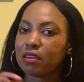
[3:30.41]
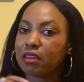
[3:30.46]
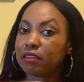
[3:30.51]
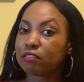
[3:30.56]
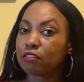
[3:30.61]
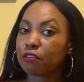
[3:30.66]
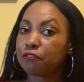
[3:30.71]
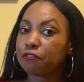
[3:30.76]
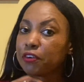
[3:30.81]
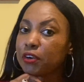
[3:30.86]

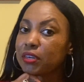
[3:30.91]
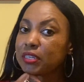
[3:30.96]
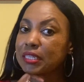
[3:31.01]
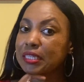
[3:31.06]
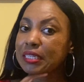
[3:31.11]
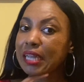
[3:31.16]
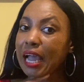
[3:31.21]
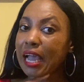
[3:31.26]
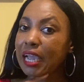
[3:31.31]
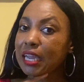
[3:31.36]
that's the
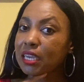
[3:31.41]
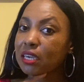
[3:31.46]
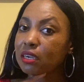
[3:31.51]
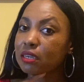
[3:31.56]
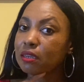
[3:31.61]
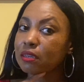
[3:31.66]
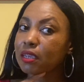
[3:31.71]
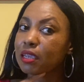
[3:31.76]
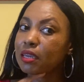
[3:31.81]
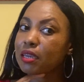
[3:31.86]
first sign you're
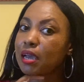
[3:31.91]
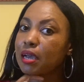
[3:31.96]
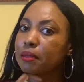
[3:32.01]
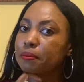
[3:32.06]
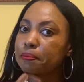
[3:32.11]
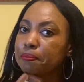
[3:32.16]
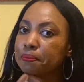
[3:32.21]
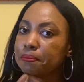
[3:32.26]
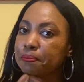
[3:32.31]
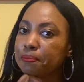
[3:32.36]
looking
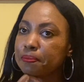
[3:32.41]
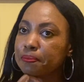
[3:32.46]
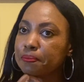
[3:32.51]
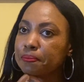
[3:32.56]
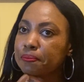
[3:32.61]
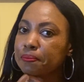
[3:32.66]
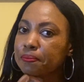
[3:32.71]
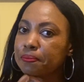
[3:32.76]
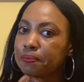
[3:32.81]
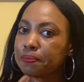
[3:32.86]
at,
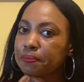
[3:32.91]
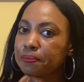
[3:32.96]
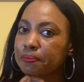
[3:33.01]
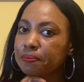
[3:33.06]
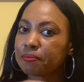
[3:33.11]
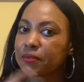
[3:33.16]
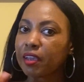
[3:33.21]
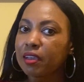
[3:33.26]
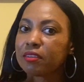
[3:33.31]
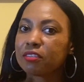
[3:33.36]
mm-hmm,
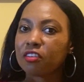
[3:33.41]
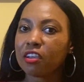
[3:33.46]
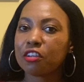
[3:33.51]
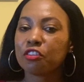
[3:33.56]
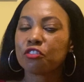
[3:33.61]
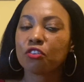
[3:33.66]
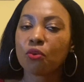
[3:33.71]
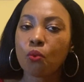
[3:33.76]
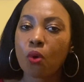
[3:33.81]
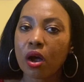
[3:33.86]

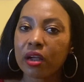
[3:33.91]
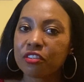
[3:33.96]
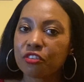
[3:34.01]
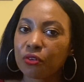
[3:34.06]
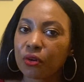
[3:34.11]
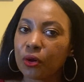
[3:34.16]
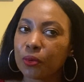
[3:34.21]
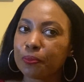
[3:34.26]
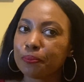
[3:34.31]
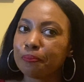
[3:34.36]
change the
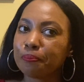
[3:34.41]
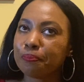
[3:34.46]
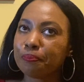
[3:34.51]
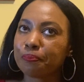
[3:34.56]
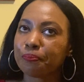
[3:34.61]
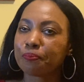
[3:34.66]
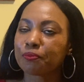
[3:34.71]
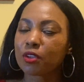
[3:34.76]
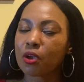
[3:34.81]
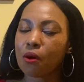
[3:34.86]
wardrobe, hmm,
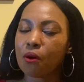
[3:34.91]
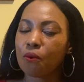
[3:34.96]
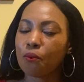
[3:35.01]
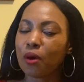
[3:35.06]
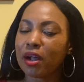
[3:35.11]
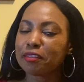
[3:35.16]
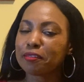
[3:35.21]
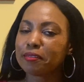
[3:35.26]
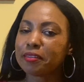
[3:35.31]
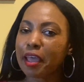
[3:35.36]

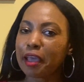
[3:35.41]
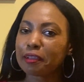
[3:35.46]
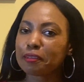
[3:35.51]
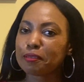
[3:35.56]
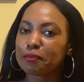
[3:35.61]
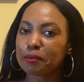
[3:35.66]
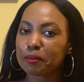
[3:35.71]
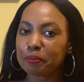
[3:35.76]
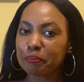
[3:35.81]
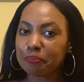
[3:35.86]
what's
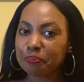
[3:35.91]
next?